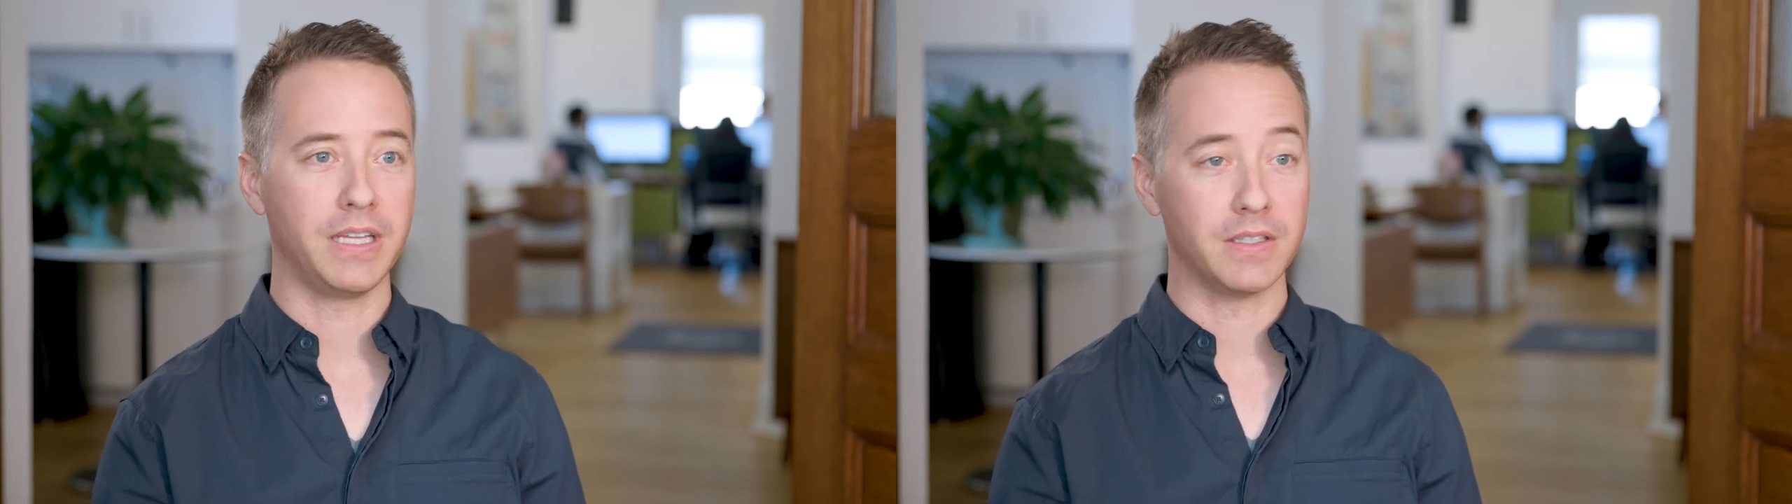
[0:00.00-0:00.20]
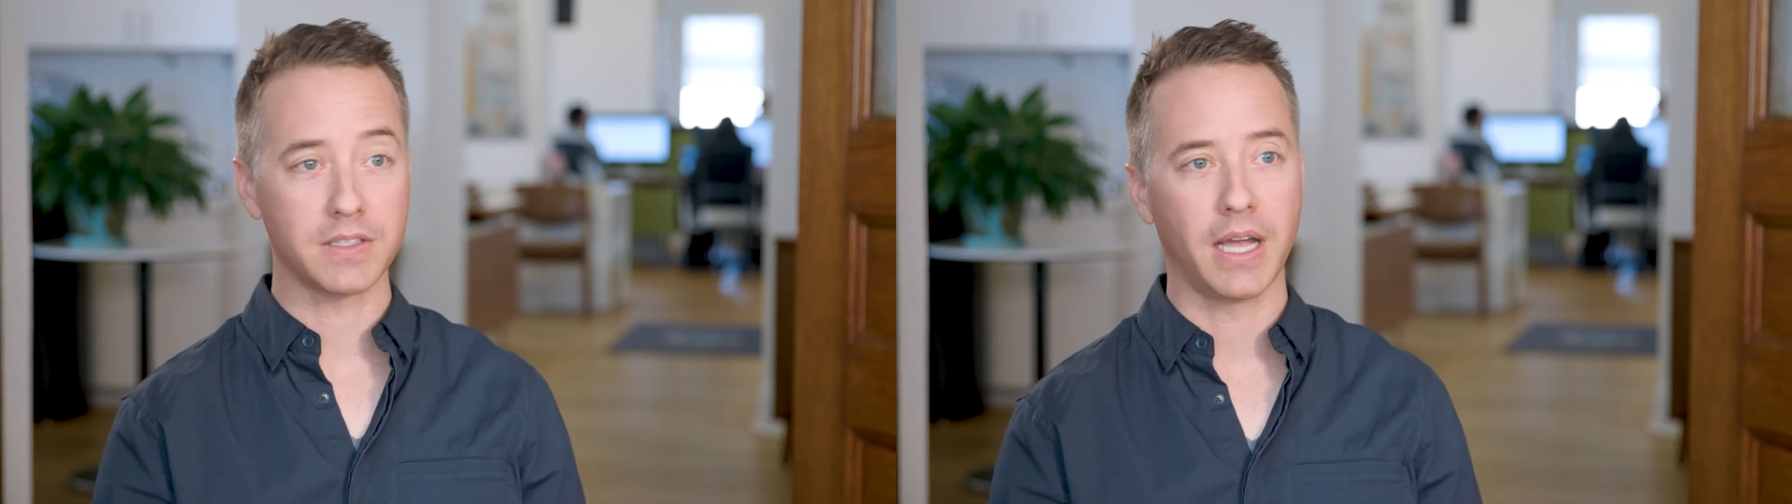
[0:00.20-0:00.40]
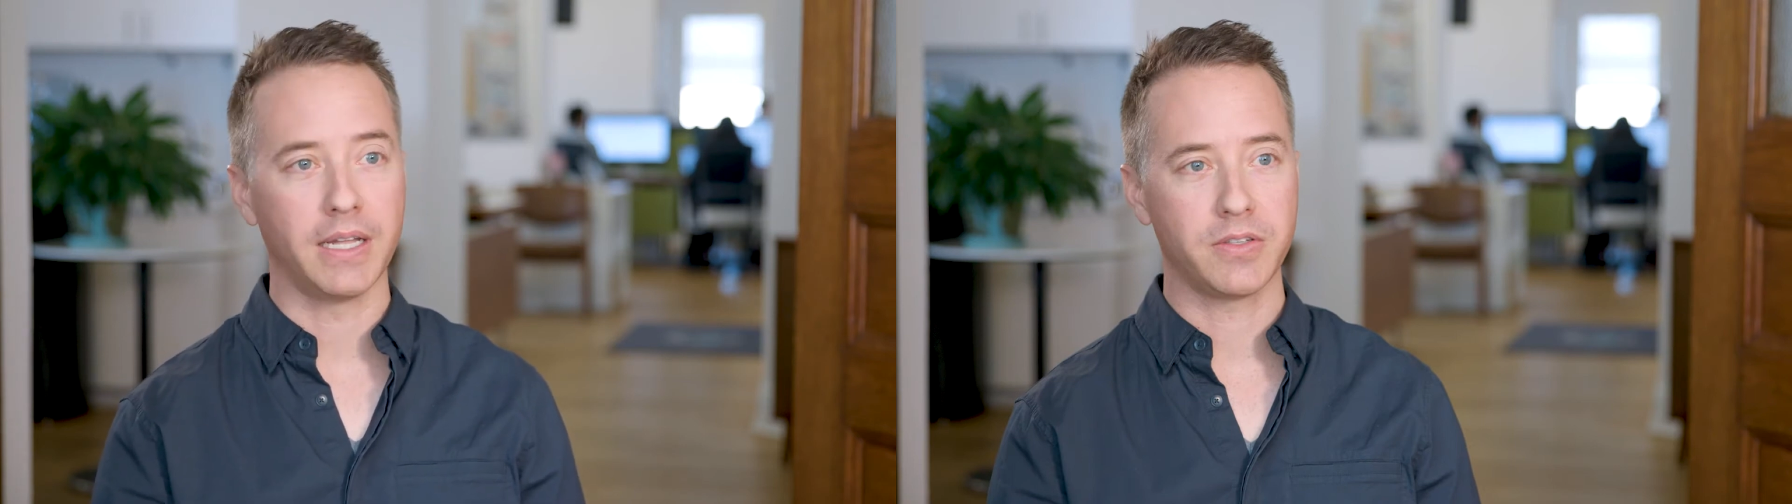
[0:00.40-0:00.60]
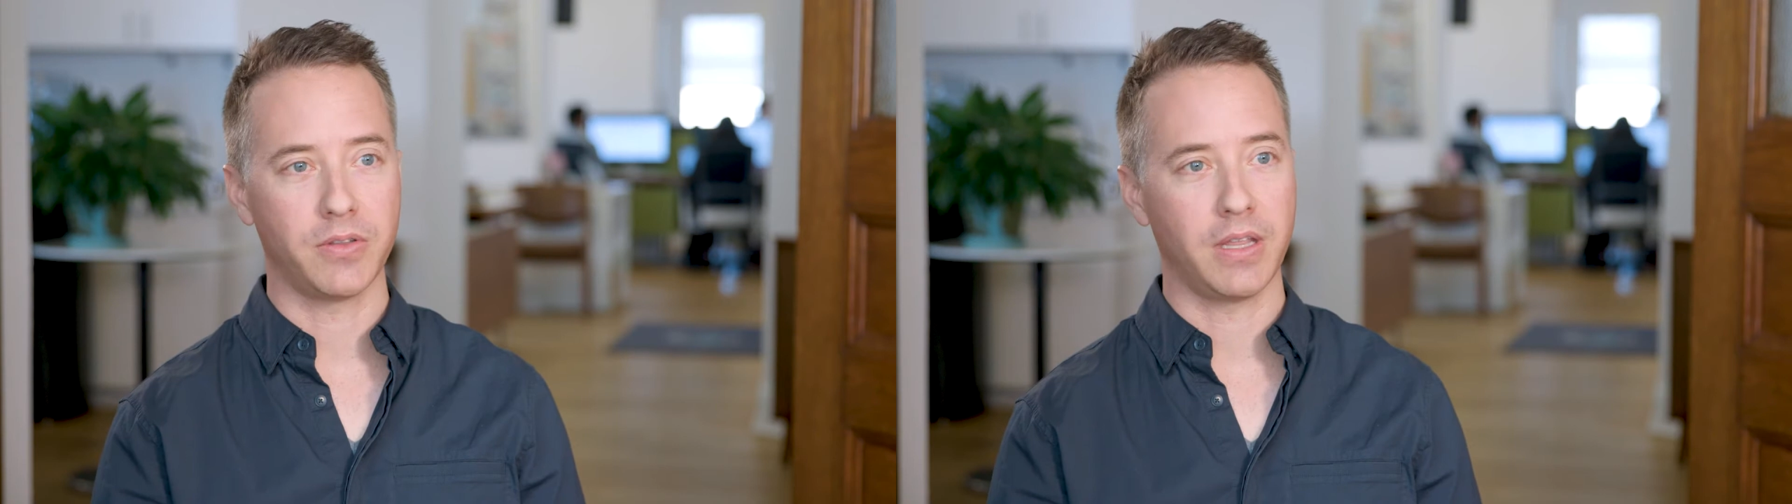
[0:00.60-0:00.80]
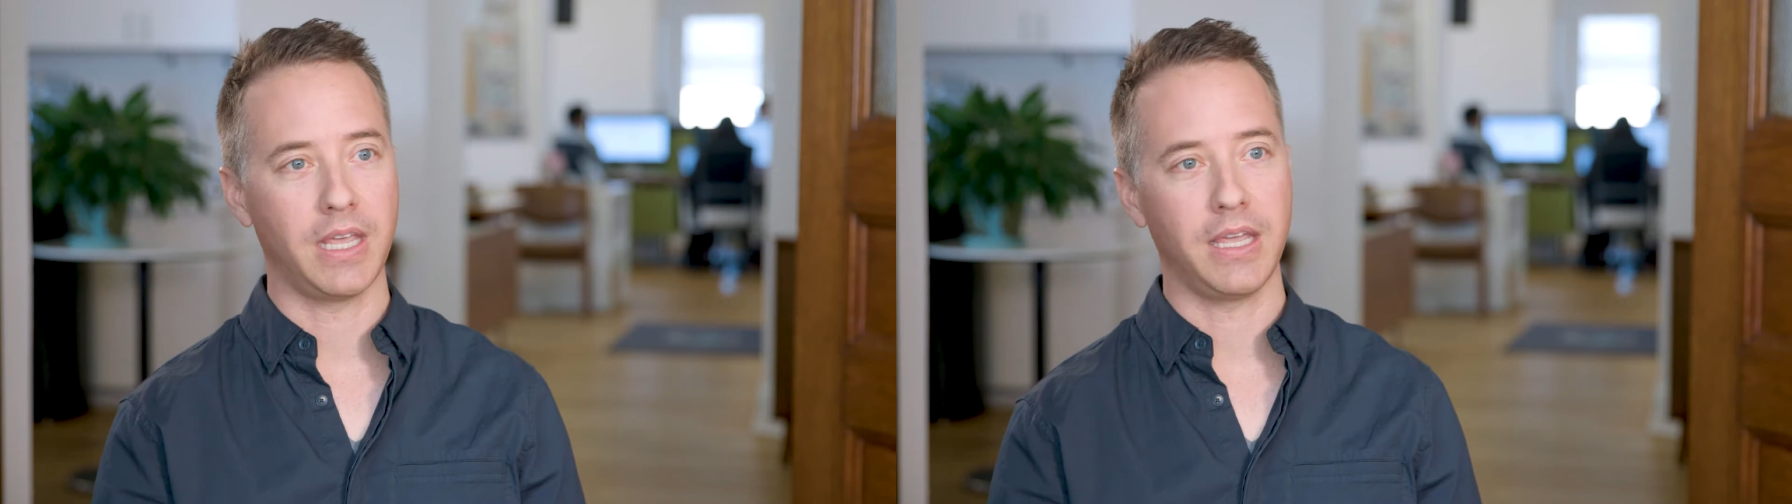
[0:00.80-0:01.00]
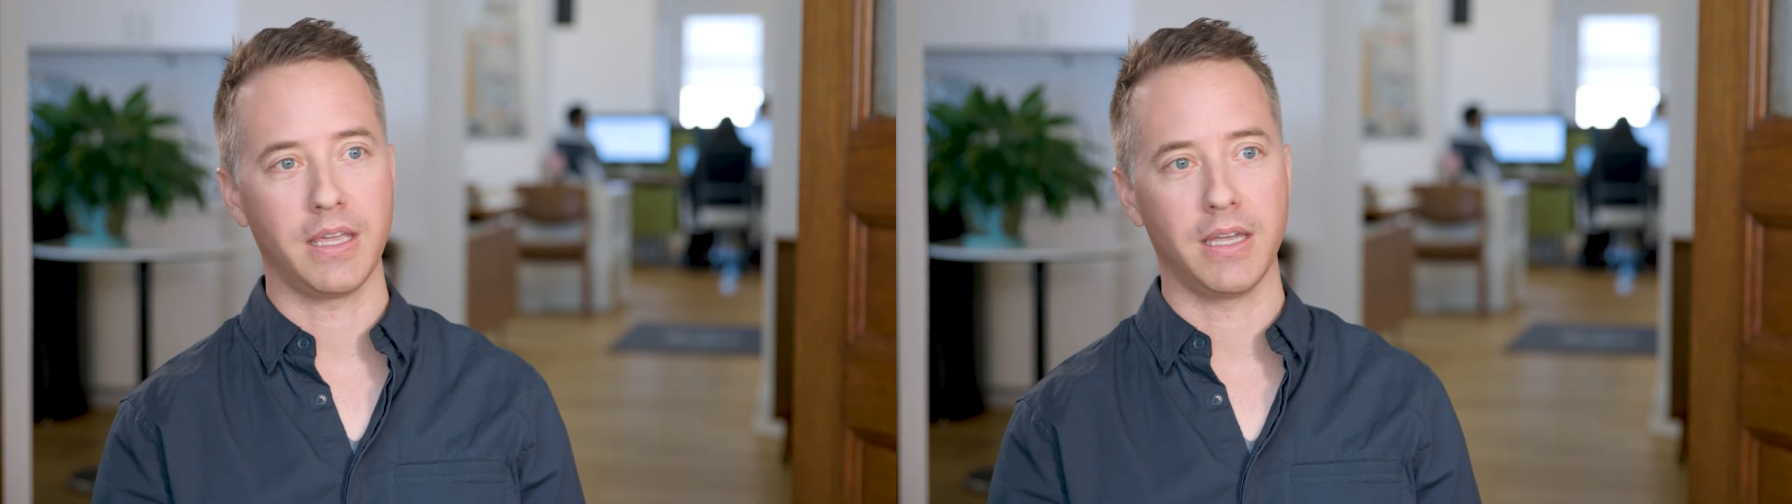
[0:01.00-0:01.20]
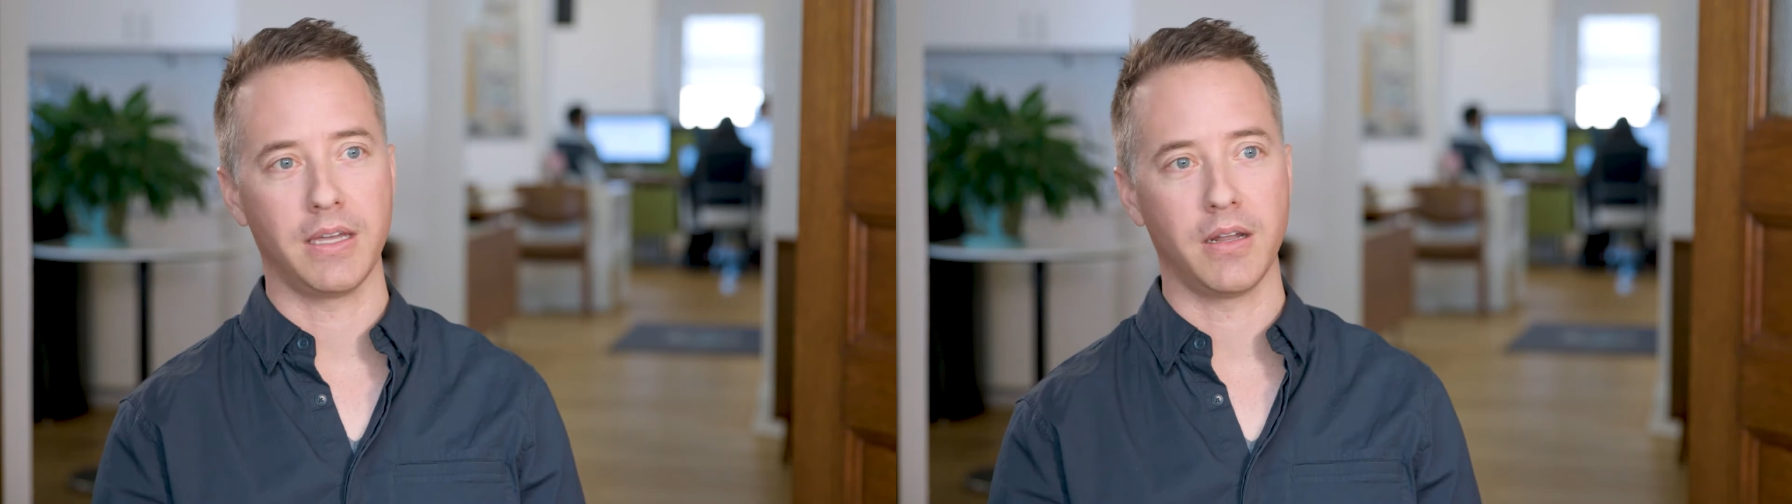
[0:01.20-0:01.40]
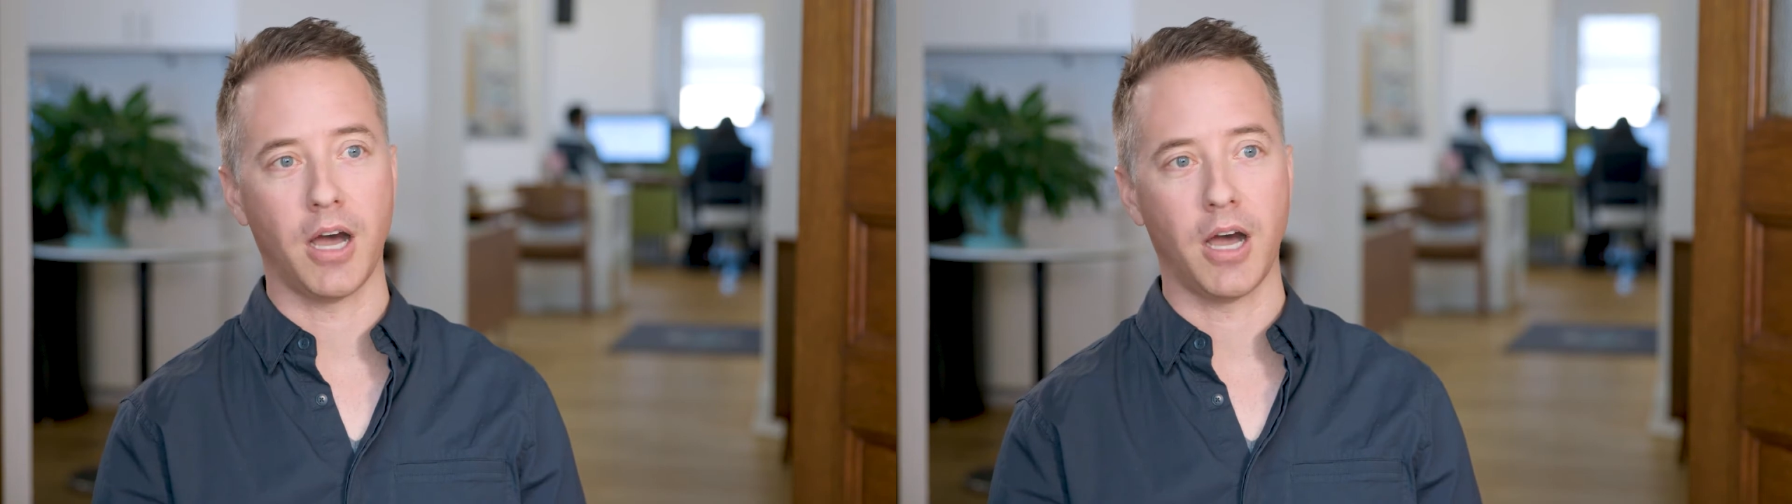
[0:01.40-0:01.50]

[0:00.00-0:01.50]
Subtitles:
insights so that they can